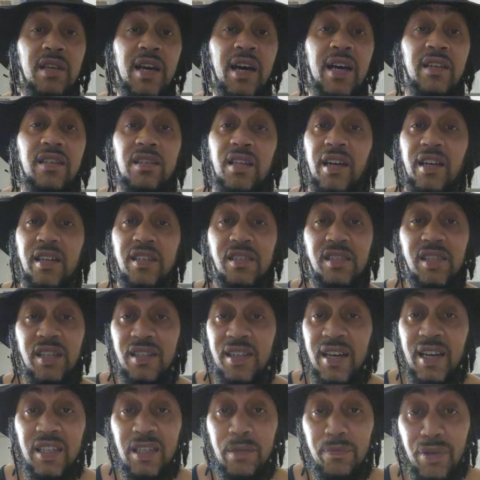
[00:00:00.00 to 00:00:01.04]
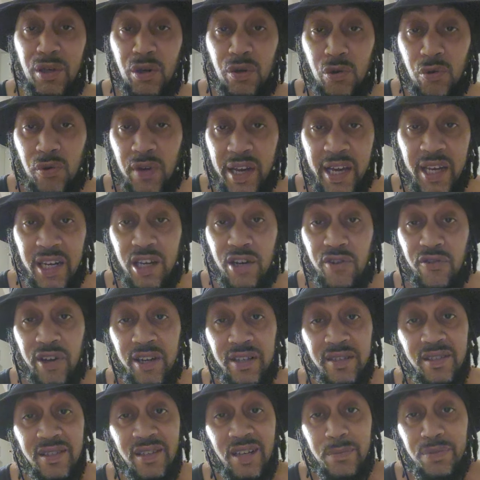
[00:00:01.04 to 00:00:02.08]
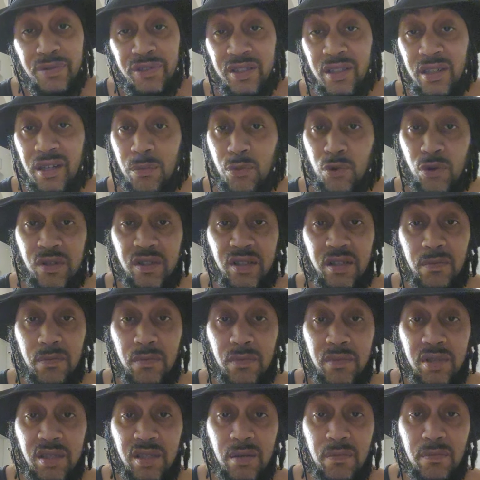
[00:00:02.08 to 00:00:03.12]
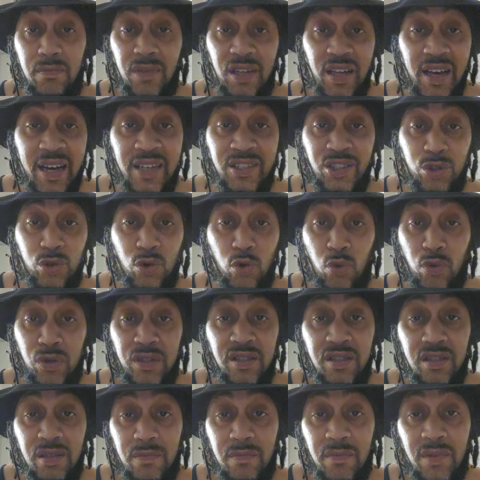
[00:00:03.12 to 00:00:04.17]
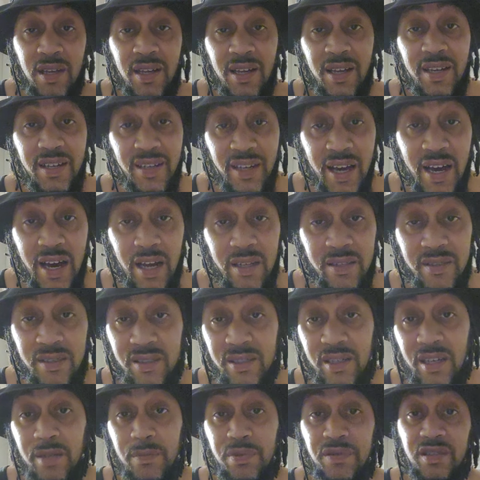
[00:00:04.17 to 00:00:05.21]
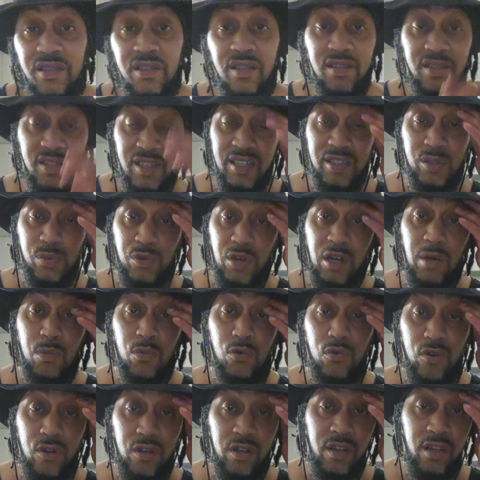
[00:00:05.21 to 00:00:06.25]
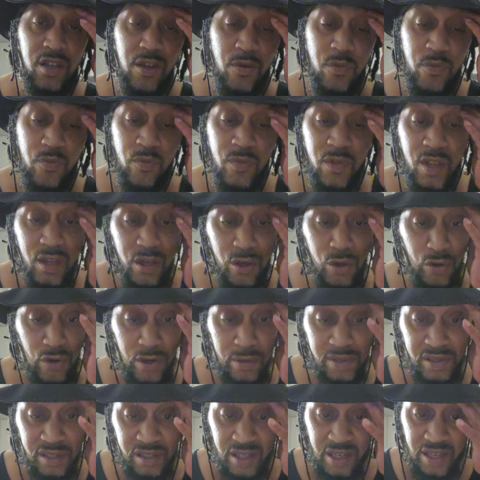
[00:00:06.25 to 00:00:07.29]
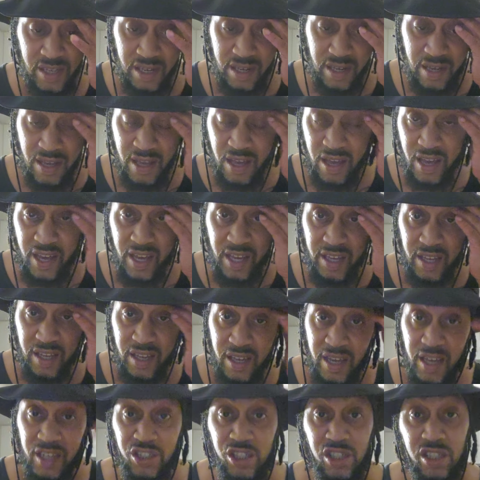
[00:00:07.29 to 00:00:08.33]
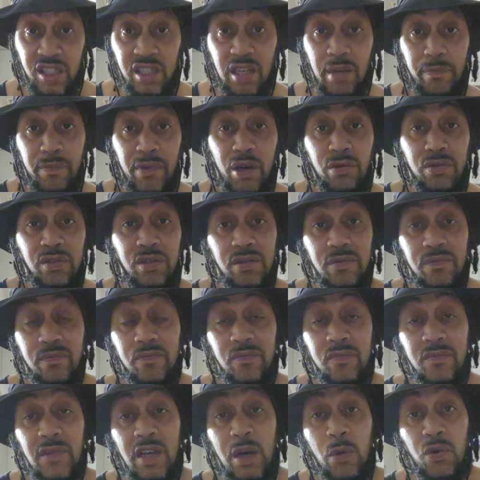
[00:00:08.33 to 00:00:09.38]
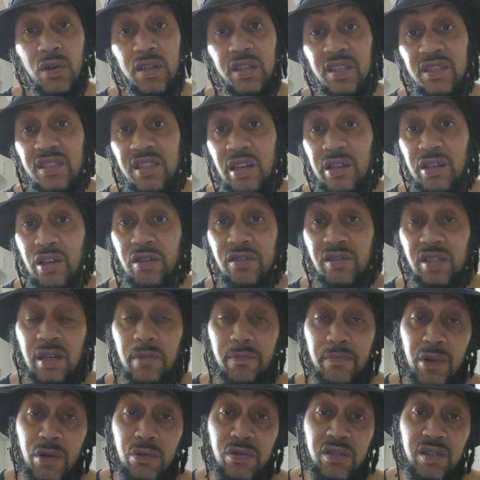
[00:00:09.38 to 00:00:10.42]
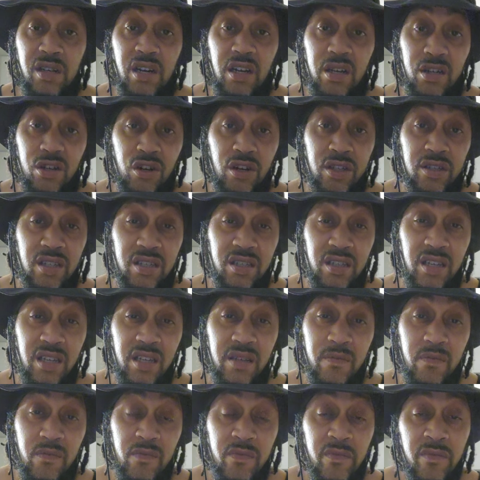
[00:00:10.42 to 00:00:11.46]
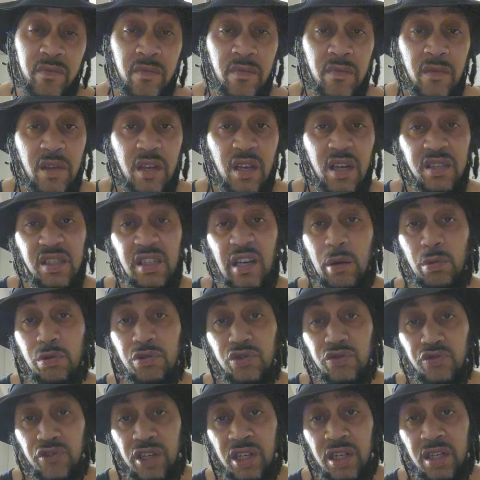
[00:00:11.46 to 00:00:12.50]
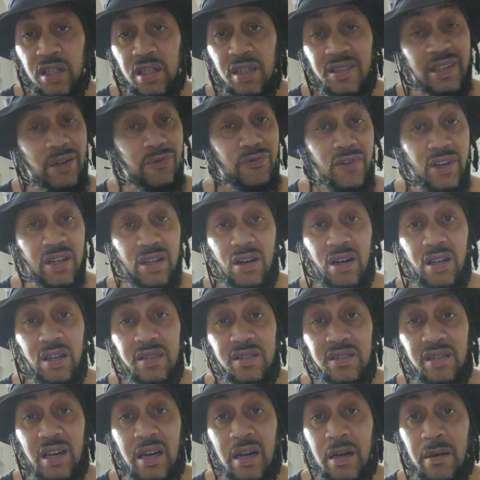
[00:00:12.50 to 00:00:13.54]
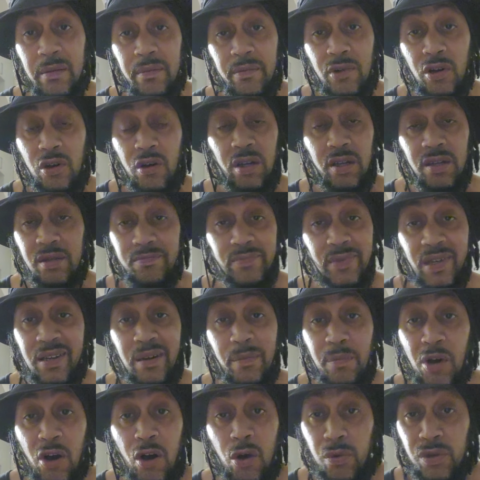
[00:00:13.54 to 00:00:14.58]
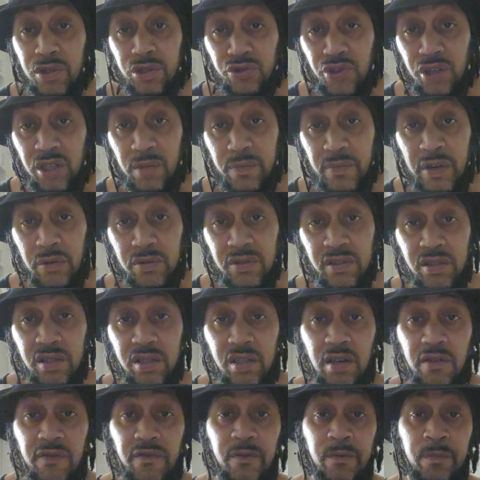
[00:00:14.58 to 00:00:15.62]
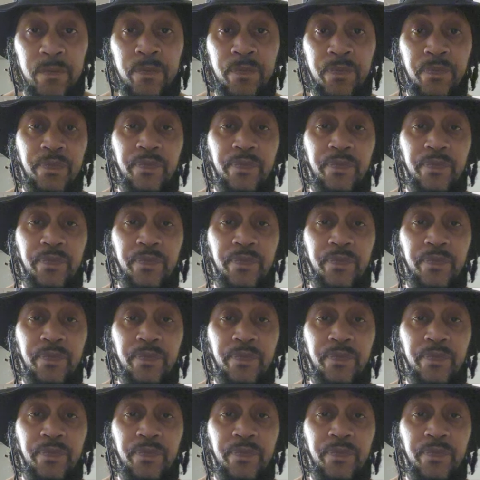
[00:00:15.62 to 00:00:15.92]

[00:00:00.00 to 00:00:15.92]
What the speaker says: Not, like I said, not to be on no Antichrist type shit. I'm on some logical wisdom, knowledge type shit. That's what I'm on. You know what I'm saying? Hey, and just something else. I wanted to tell y'all something else that I learned today as I was reading, because I read all the time. And I'm always reading about this stuff.